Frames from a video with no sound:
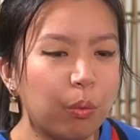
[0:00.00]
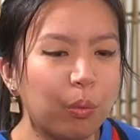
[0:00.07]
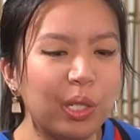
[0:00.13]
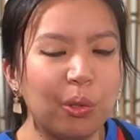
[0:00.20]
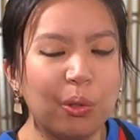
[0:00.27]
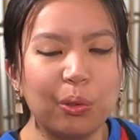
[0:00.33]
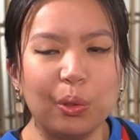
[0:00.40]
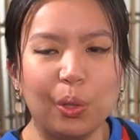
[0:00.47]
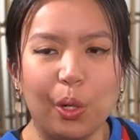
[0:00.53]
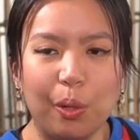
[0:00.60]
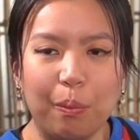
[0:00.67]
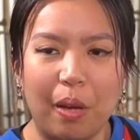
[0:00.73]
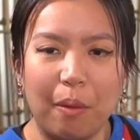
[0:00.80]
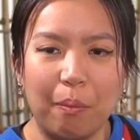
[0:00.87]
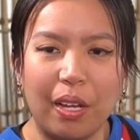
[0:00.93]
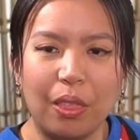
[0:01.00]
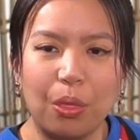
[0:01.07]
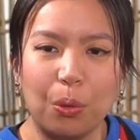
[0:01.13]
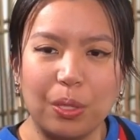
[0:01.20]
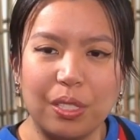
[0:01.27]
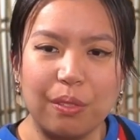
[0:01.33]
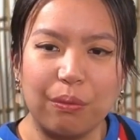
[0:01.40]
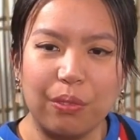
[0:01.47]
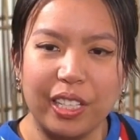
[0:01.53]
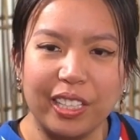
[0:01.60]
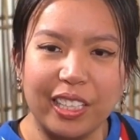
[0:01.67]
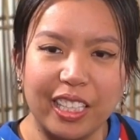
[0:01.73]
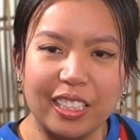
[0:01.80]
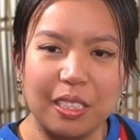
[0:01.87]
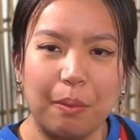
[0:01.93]
we all know about my thoughts and
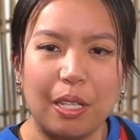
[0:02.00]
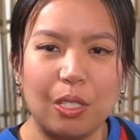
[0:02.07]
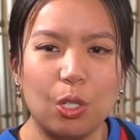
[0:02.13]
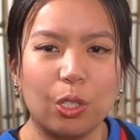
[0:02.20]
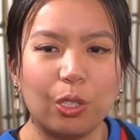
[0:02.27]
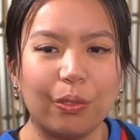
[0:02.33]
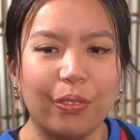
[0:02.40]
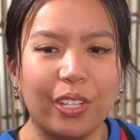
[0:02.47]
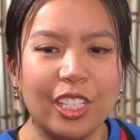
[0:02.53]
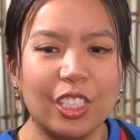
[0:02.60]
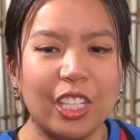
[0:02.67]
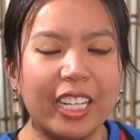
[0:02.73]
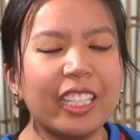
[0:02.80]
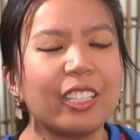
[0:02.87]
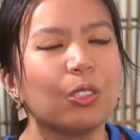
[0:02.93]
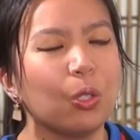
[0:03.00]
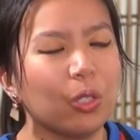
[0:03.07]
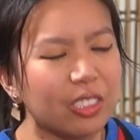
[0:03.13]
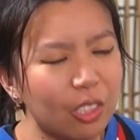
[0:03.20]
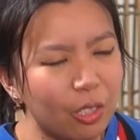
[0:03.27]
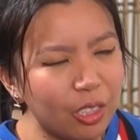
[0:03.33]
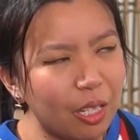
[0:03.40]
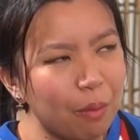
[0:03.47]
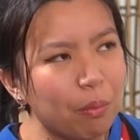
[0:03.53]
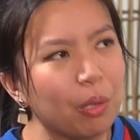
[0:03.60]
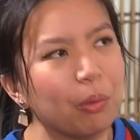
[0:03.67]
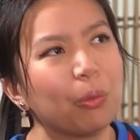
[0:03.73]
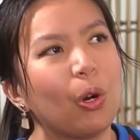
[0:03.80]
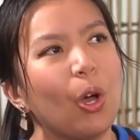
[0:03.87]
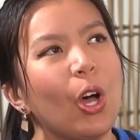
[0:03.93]
feelings about Djokovic. Like, look, don't get
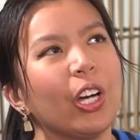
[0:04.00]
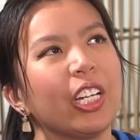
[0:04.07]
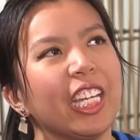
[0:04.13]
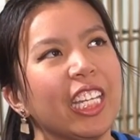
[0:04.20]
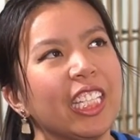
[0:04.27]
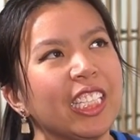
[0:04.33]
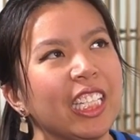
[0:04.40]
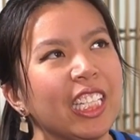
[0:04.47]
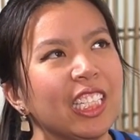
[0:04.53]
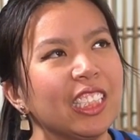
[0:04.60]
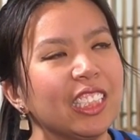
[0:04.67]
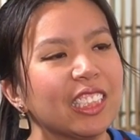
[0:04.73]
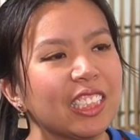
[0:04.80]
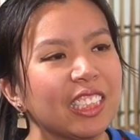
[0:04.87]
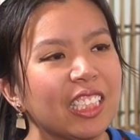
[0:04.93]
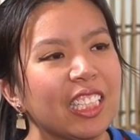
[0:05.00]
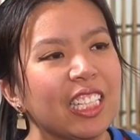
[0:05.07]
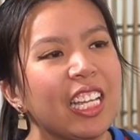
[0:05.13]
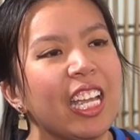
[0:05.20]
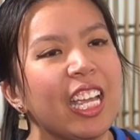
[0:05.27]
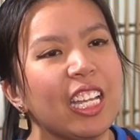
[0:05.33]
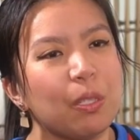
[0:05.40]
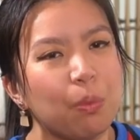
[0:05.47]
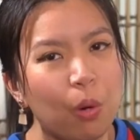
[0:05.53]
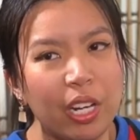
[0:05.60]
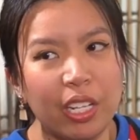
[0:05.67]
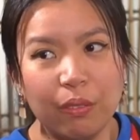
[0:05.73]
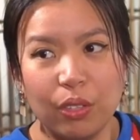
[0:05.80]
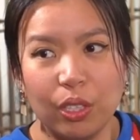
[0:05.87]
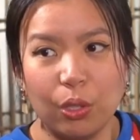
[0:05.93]
me it wrong. Is, it is, I mean, it is. He's a
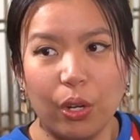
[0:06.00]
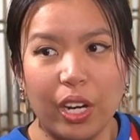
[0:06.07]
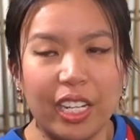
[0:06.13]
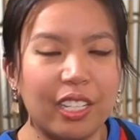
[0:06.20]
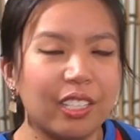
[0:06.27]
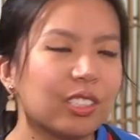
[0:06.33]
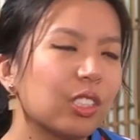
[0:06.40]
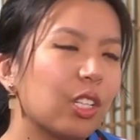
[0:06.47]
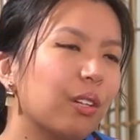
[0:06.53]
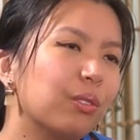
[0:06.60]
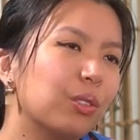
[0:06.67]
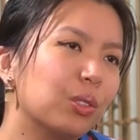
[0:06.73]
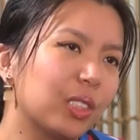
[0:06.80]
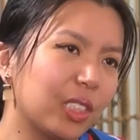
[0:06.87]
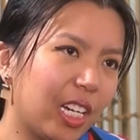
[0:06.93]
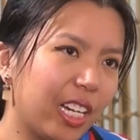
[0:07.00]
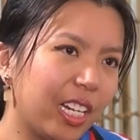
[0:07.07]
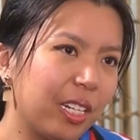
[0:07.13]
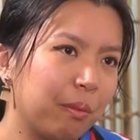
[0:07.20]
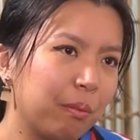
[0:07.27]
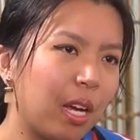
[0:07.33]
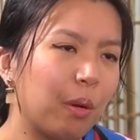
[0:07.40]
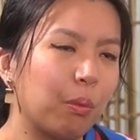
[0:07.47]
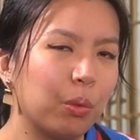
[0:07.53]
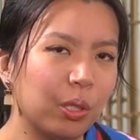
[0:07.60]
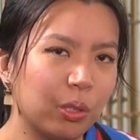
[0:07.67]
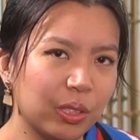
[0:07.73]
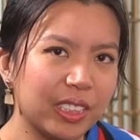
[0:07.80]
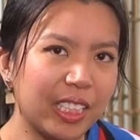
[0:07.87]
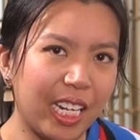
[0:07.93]
lot one of, of the greatest of all time. I go,
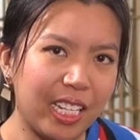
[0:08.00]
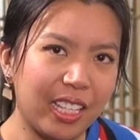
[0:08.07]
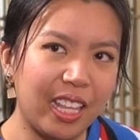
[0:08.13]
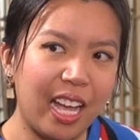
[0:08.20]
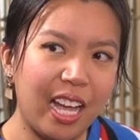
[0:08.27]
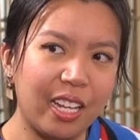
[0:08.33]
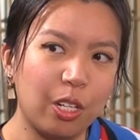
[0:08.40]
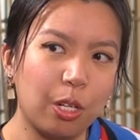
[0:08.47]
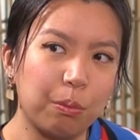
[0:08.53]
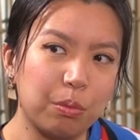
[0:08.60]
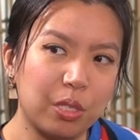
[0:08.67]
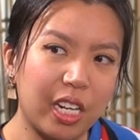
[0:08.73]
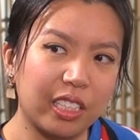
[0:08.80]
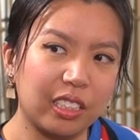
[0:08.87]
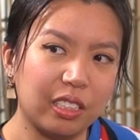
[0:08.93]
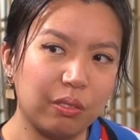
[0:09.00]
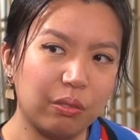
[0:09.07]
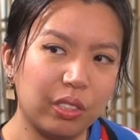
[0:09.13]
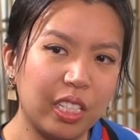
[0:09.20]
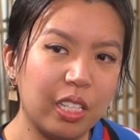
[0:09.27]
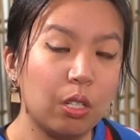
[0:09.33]
will say go, that objectively.